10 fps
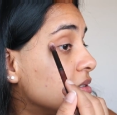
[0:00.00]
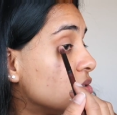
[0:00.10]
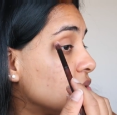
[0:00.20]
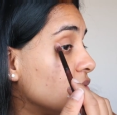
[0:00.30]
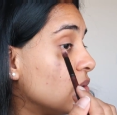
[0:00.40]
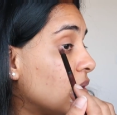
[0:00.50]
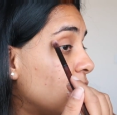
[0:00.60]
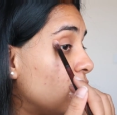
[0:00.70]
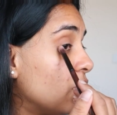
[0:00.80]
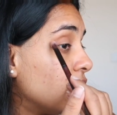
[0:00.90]
So if you are
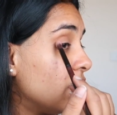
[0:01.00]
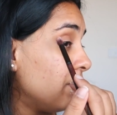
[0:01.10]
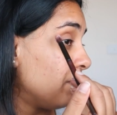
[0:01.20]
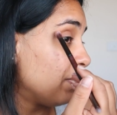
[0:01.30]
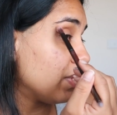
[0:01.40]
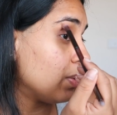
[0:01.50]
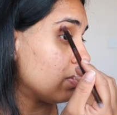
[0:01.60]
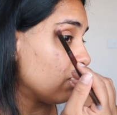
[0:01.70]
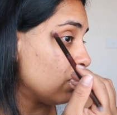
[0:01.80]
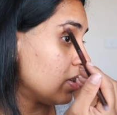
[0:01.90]
bored and you
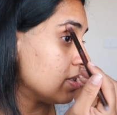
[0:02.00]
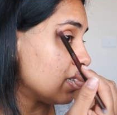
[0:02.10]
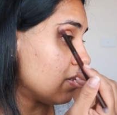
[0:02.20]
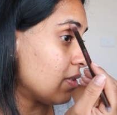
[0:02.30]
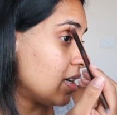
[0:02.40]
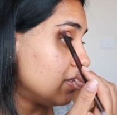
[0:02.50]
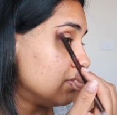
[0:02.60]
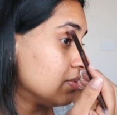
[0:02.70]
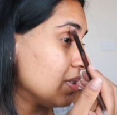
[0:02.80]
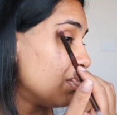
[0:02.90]
want to freak yourself out,
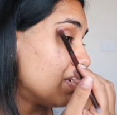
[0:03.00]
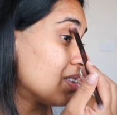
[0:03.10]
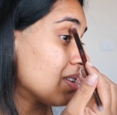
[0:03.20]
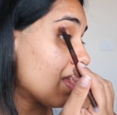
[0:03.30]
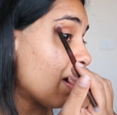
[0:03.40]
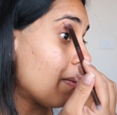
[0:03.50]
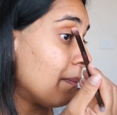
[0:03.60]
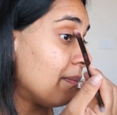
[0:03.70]
watch that.